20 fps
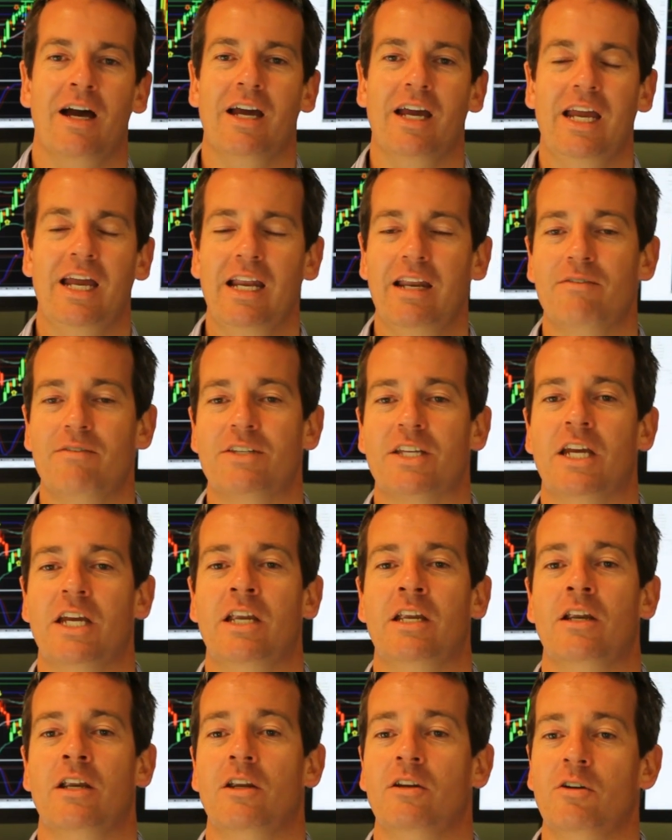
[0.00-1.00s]
He lives
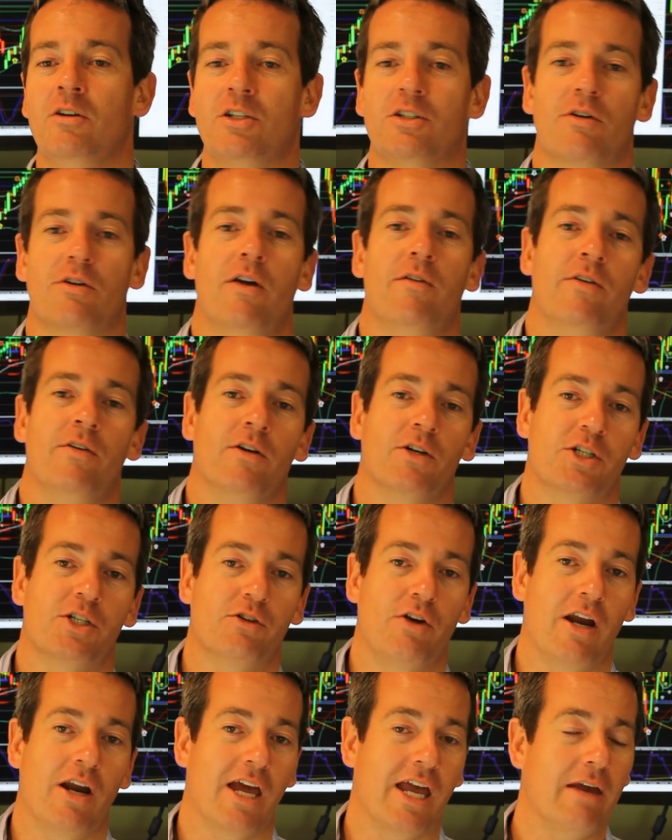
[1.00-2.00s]
in Noosa over in
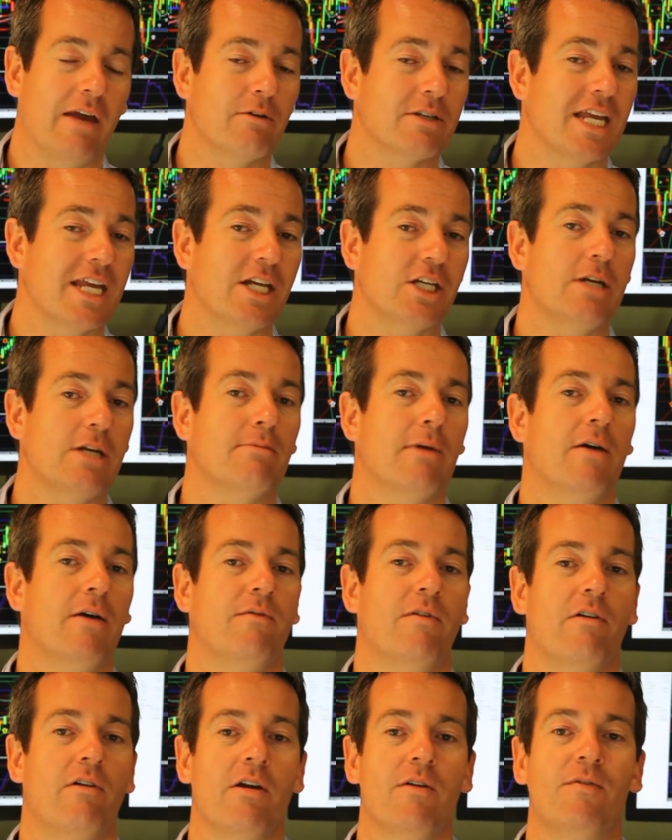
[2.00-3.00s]
Australia. He was actually my
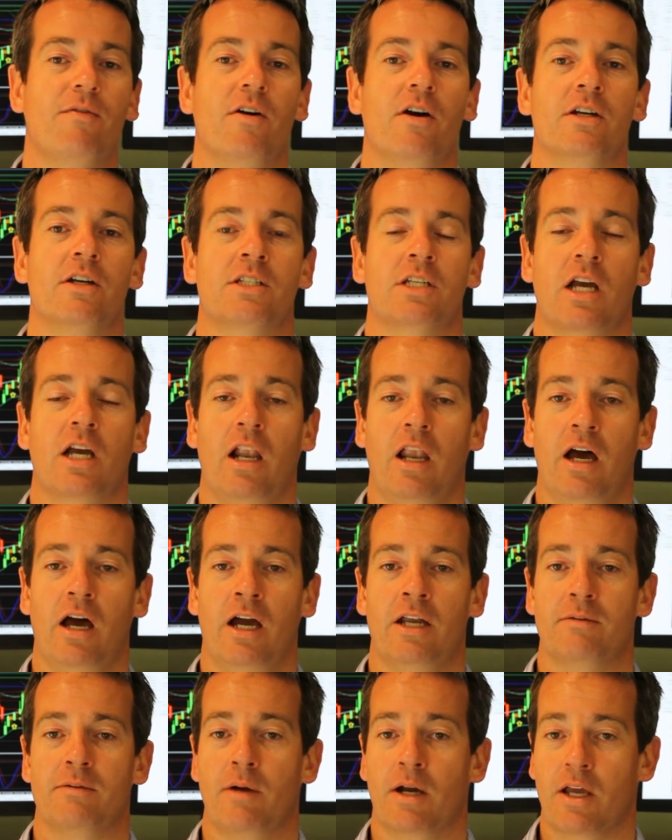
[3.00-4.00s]
very first
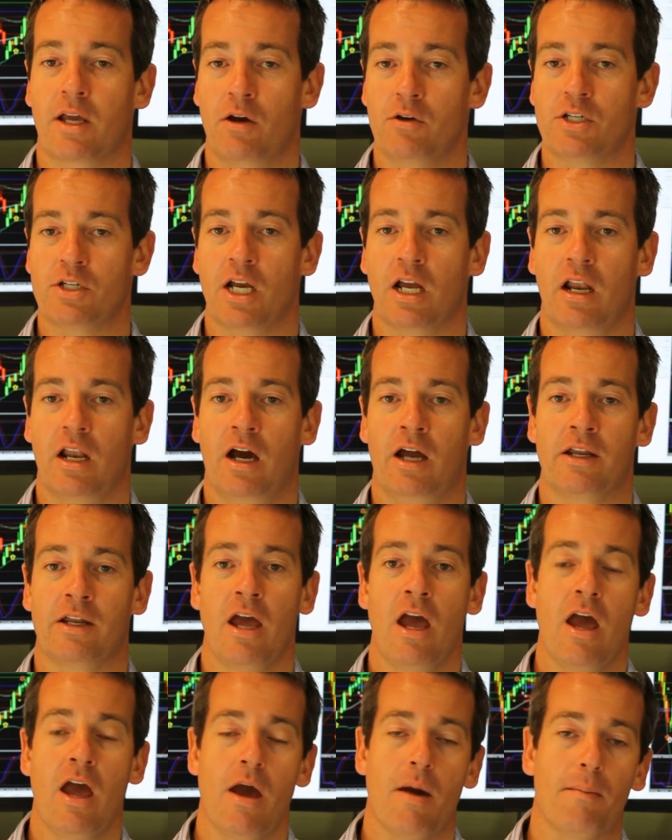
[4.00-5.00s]
client, my coaching client,
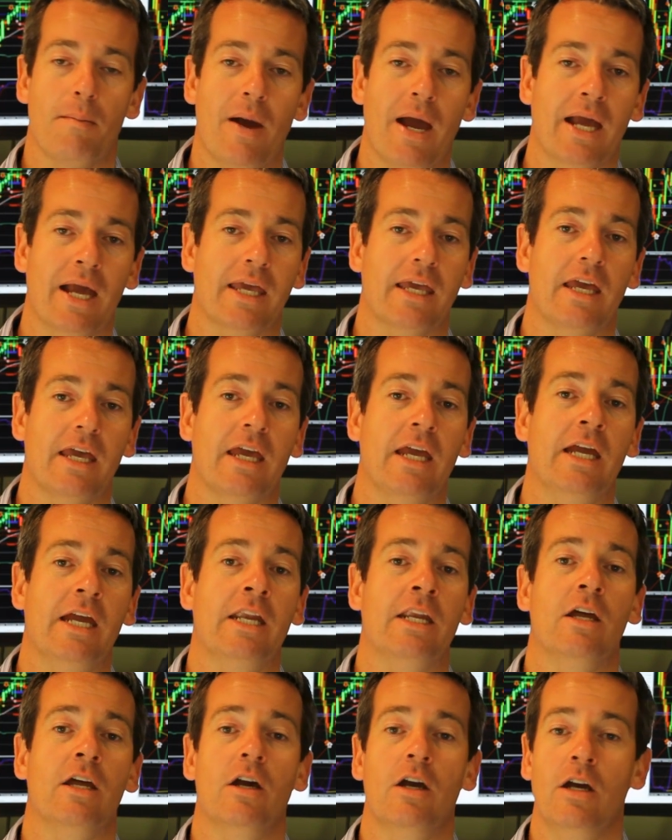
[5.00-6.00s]
back
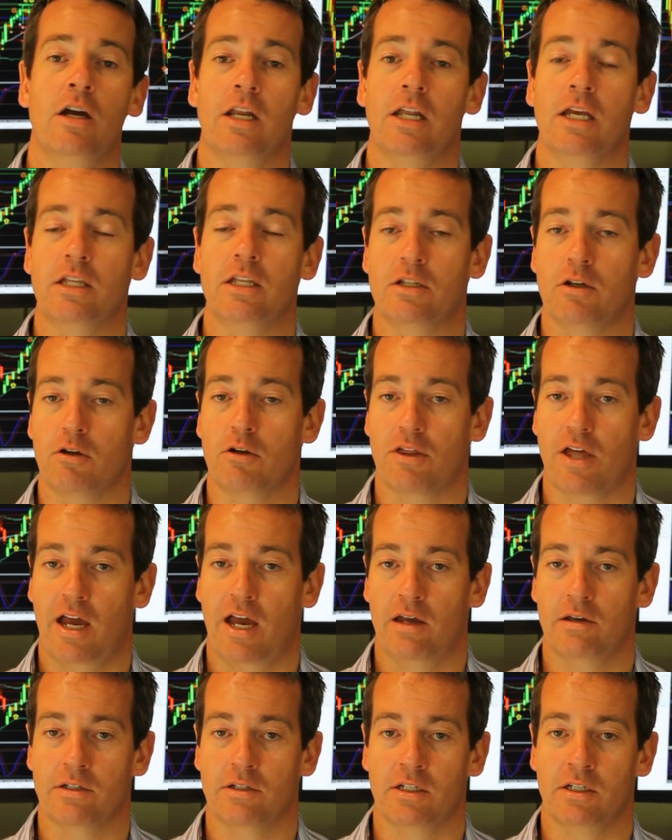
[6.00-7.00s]
in early
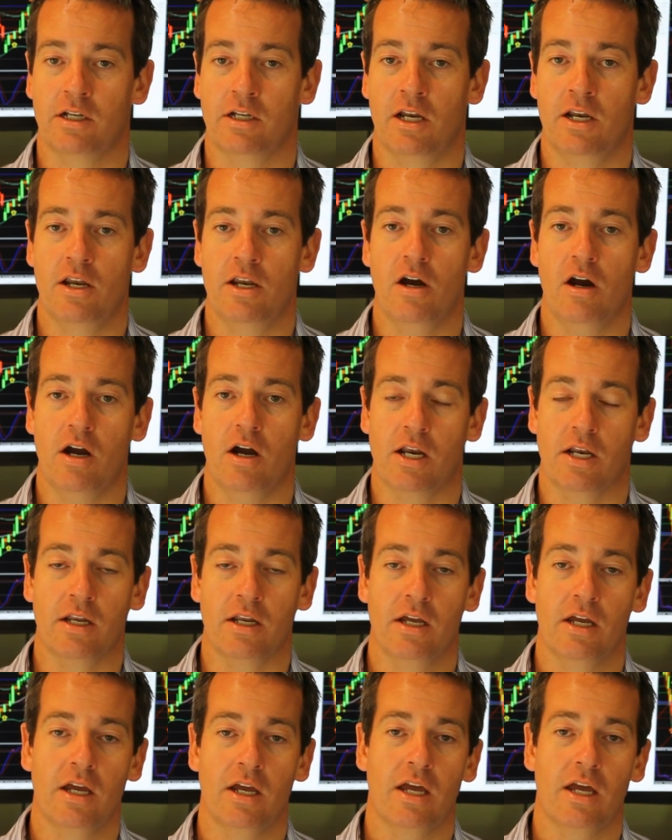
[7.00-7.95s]
2009.